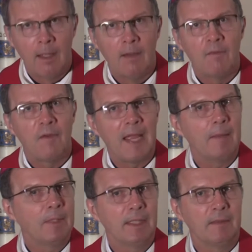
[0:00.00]

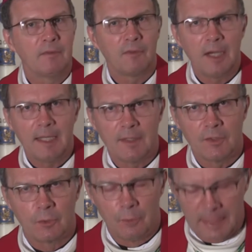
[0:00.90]
Family and
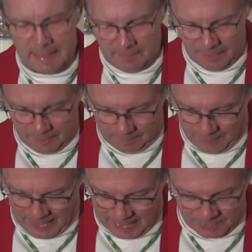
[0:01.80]
friends grieved their
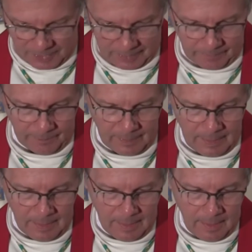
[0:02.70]
passing.
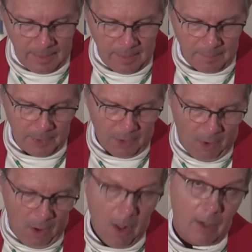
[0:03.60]
But
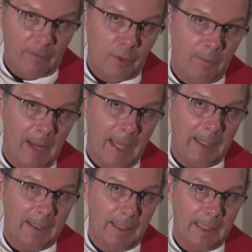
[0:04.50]
all of
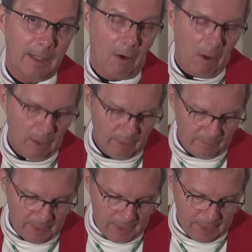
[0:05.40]
humanity, all
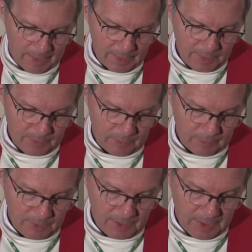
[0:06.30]
of us
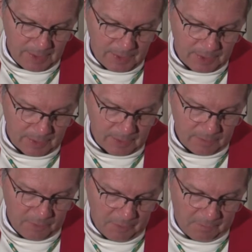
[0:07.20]
who
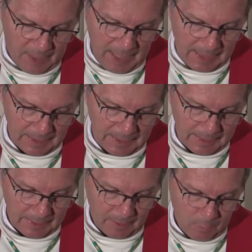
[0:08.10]
citizens, feel
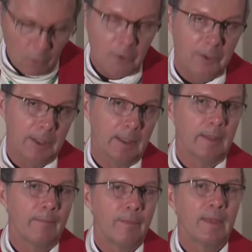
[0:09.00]
violated and wounded